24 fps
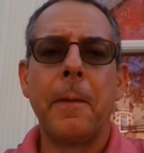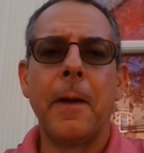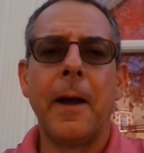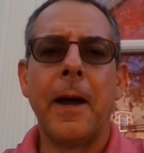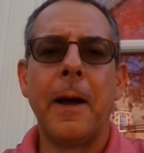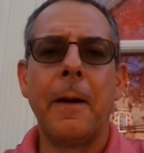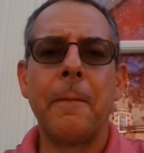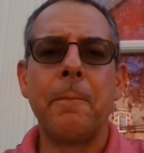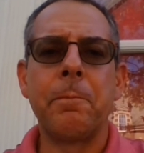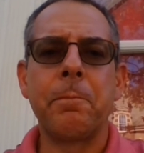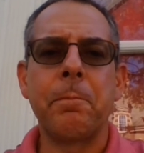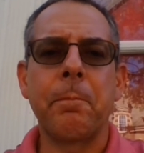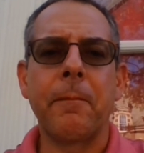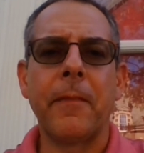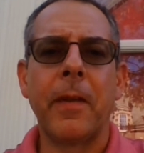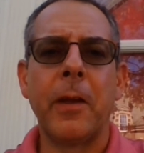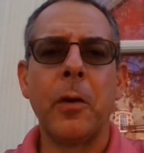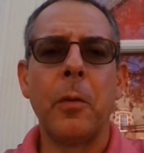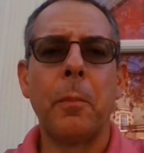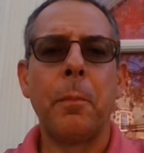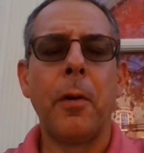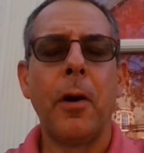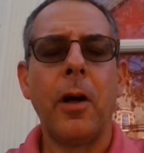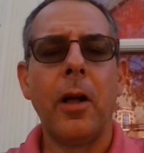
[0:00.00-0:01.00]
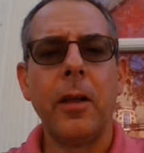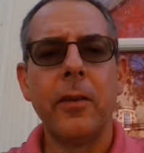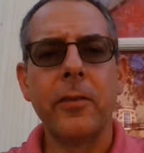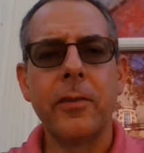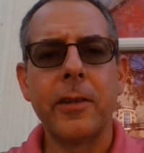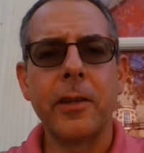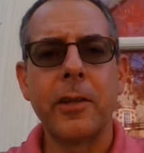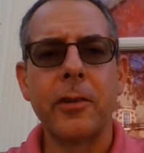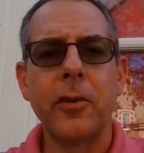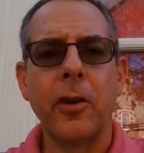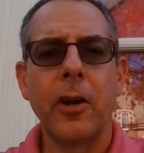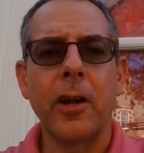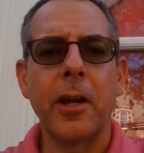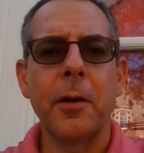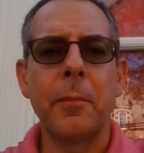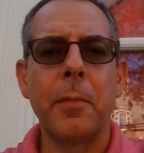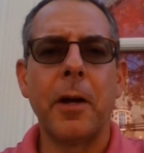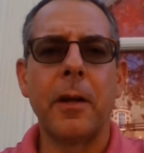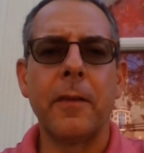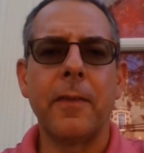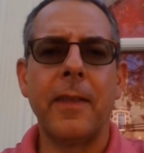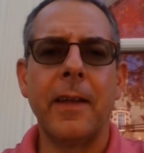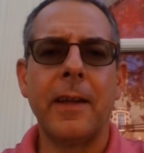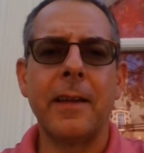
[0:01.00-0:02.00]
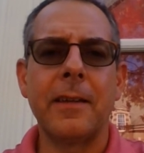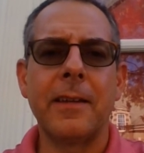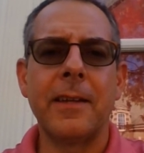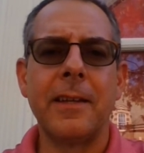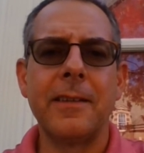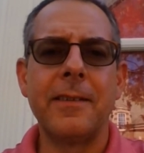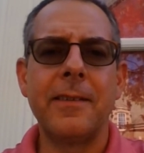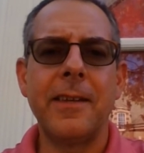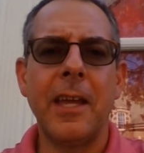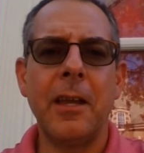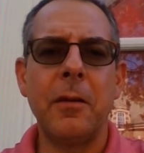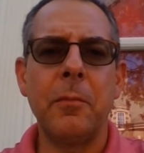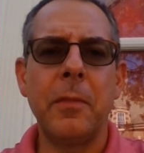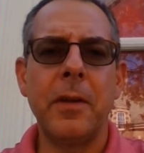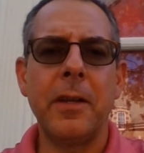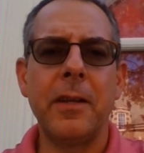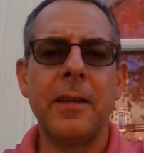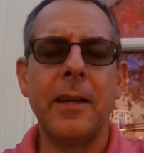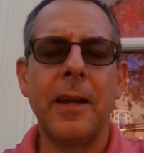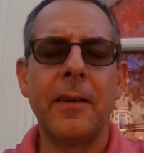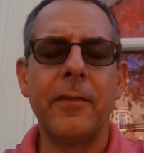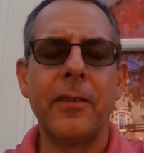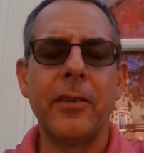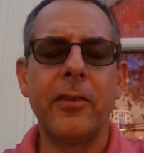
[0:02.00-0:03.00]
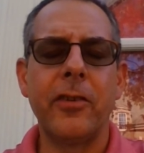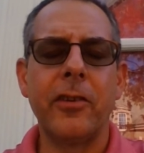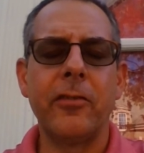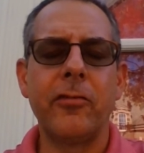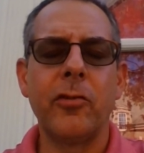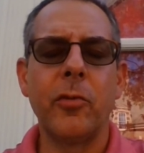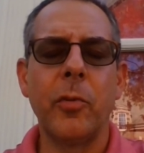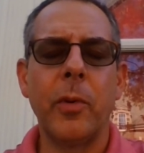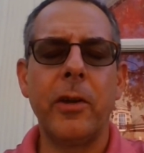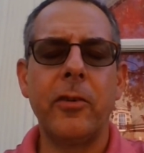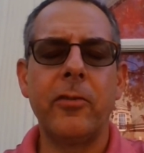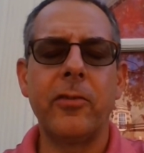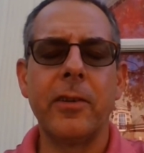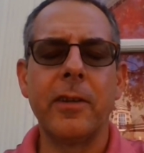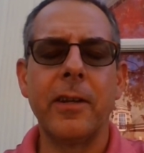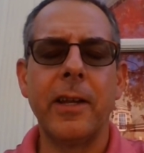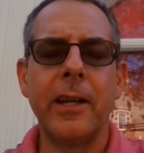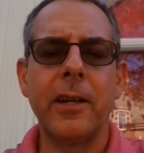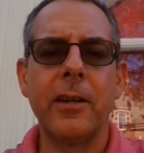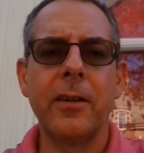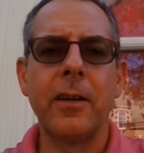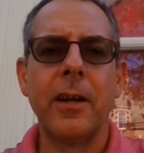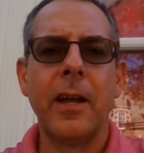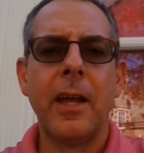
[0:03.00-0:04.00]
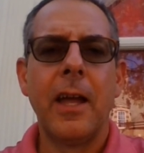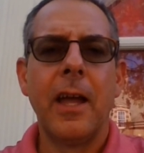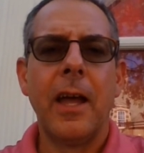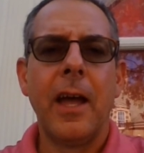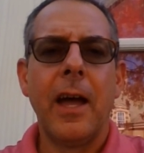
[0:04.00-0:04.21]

Paul's going to talk about that contentment in every situation later.